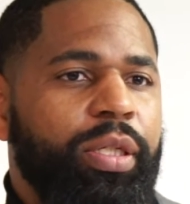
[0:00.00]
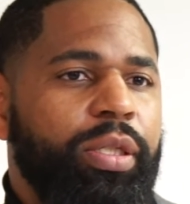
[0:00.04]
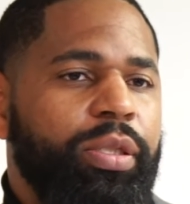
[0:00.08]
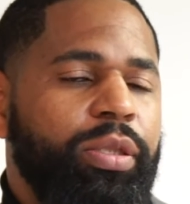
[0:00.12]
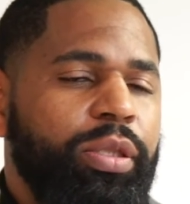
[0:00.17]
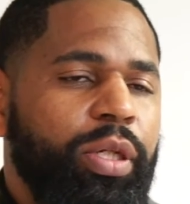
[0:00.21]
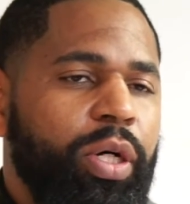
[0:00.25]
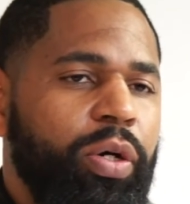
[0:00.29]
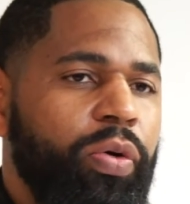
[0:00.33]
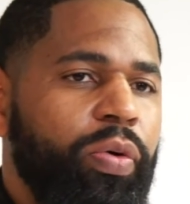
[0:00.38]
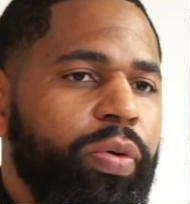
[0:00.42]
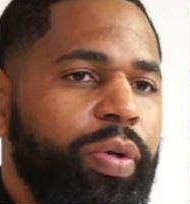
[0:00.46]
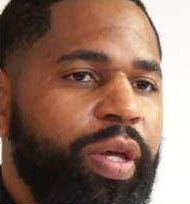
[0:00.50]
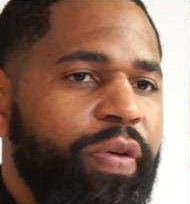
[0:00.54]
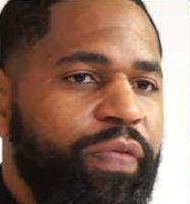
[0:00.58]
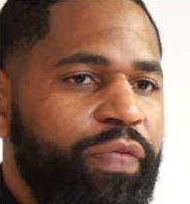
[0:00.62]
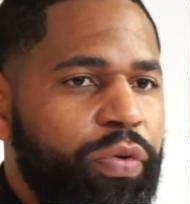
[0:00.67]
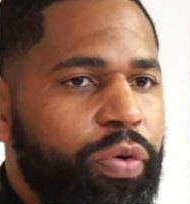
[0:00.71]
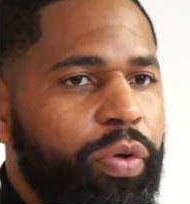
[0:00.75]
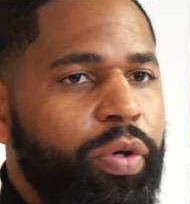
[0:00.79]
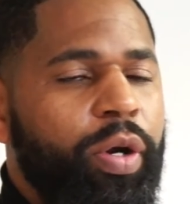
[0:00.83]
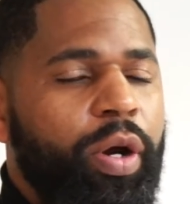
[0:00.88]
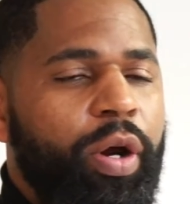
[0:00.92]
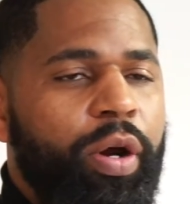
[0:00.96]
So if
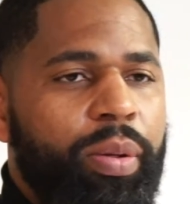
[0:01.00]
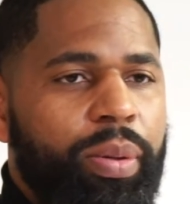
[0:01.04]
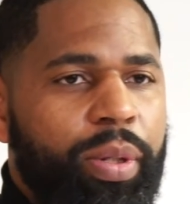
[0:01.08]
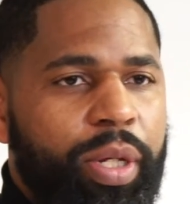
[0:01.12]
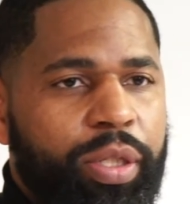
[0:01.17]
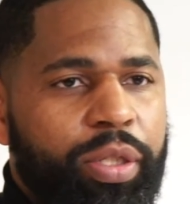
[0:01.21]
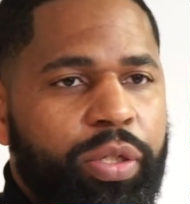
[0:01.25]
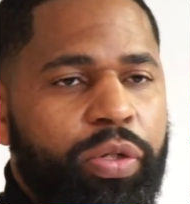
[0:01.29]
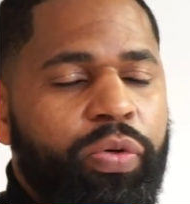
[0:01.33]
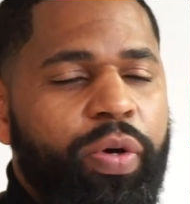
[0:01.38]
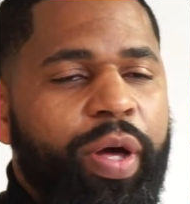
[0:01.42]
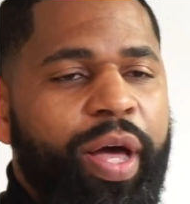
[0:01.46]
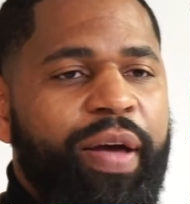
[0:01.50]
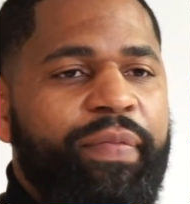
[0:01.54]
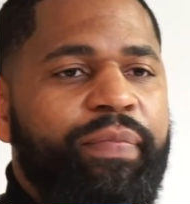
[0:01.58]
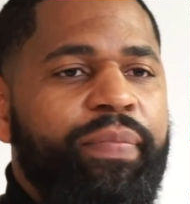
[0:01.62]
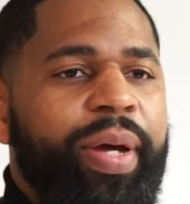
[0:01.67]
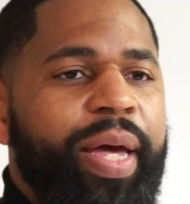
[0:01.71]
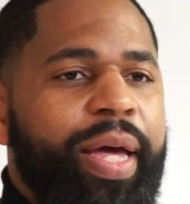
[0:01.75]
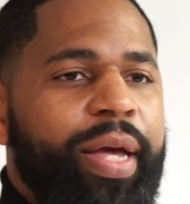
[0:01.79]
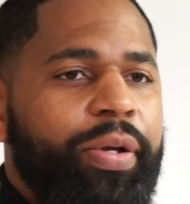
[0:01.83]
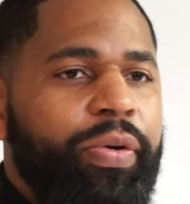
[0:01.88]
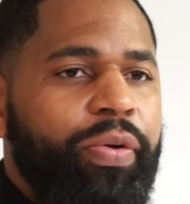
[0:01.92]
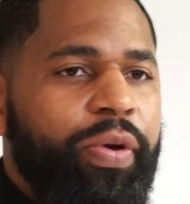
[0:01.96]
you currently do have
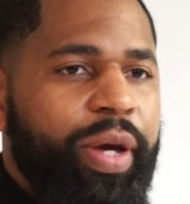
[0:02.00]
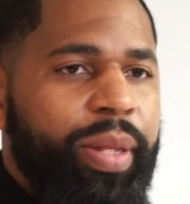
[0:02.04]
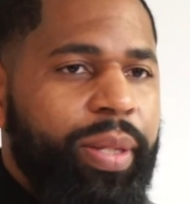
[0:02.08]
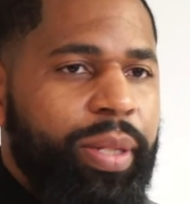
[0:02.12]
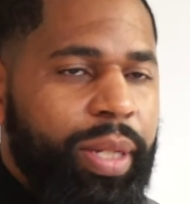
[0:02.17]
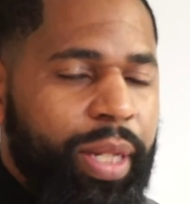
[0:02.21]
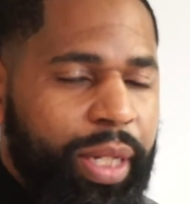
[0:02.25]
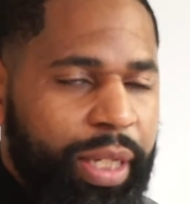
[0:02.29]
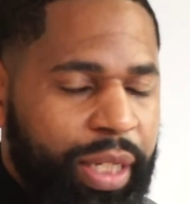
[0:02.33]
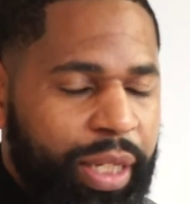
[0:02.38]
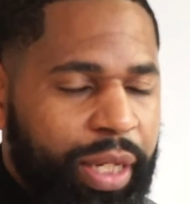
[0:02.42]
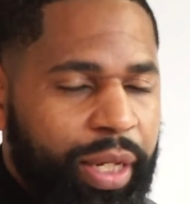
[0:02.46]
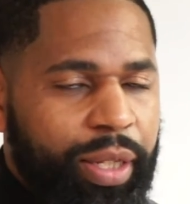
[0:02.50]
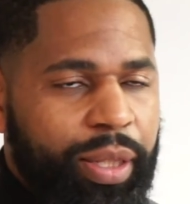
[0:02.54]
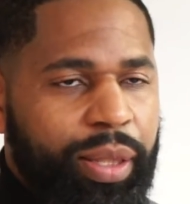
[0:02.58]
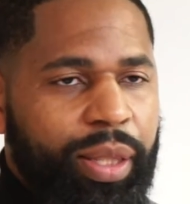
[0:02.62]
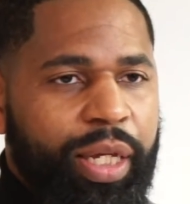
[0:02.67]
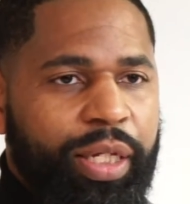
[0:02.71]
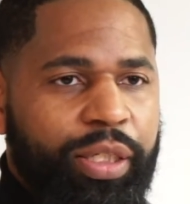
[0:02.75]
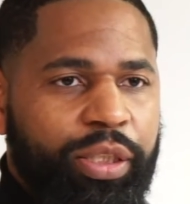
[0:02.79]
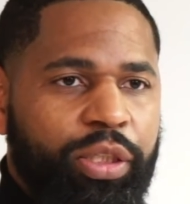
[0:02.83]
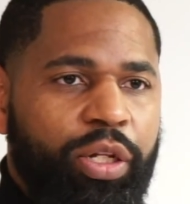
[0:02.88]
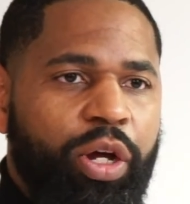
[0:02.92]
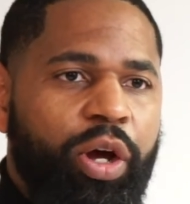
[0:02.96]
bad credit, again,
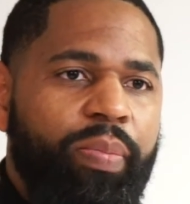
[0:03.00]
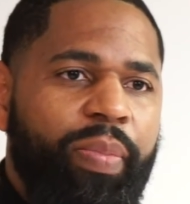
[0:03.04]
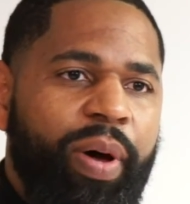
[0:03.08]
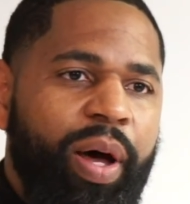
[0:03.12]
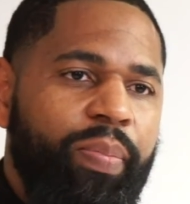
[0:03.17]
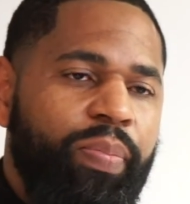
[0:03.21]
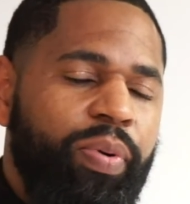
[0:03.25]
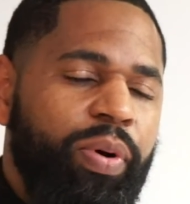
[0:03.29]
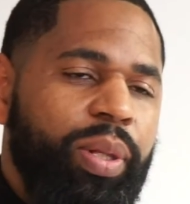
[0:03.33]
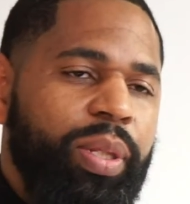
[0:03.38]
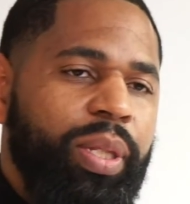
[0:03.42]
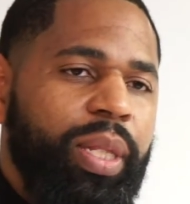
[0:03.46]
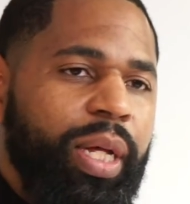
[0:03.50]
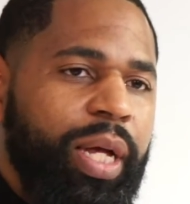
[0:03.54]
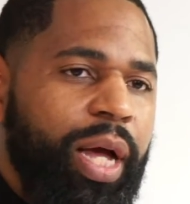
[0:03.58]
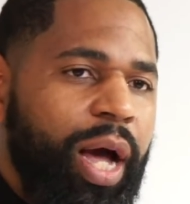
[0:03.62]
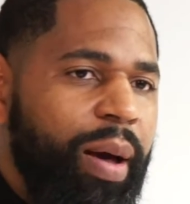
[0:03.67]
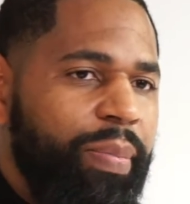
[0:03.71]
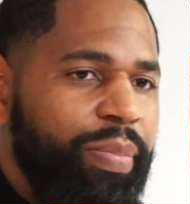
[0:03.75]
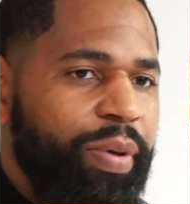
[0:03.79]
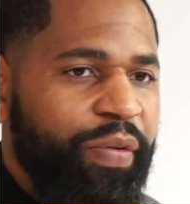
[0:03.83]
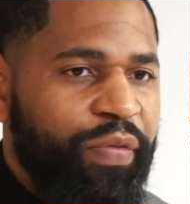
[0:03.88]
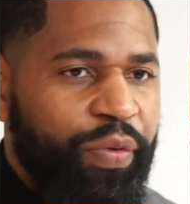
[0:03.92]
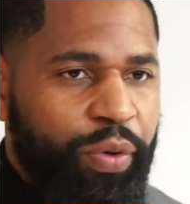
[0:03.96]
let's start by pulling the
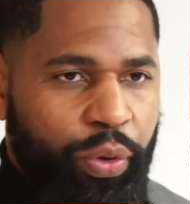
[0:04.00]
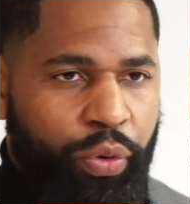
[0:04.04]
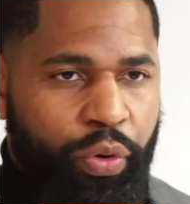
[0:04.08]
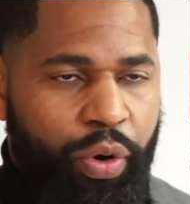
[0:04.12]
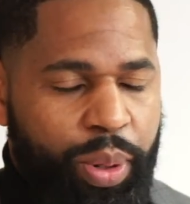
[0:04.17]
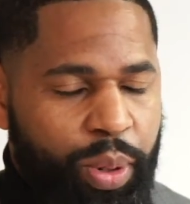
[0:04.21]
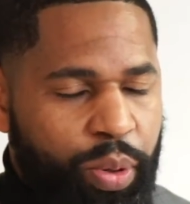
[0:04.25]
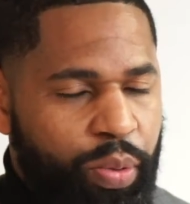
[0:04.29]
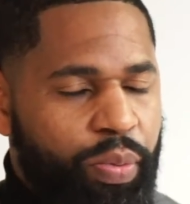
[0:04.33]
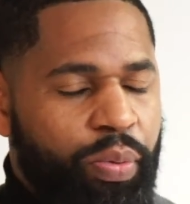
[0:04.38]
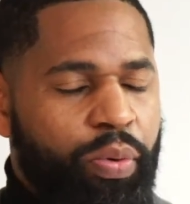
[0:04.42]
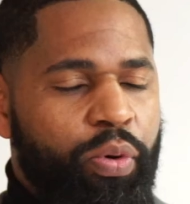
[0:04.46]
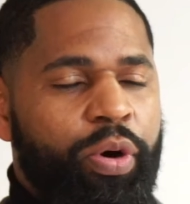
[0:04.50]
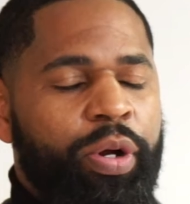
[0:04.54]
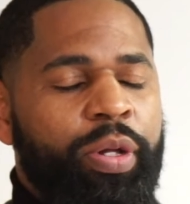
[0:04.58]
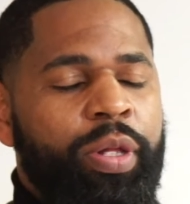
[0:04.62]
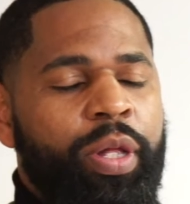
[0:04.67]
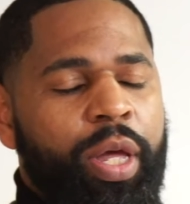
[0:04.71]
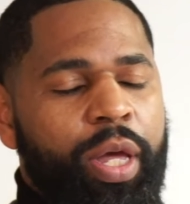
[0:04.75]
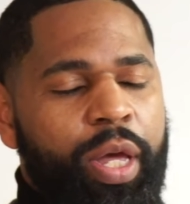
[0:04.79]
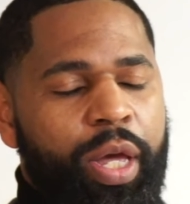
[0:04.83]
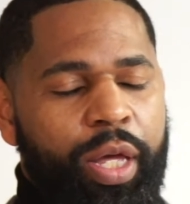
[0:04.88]
copy of your credit report.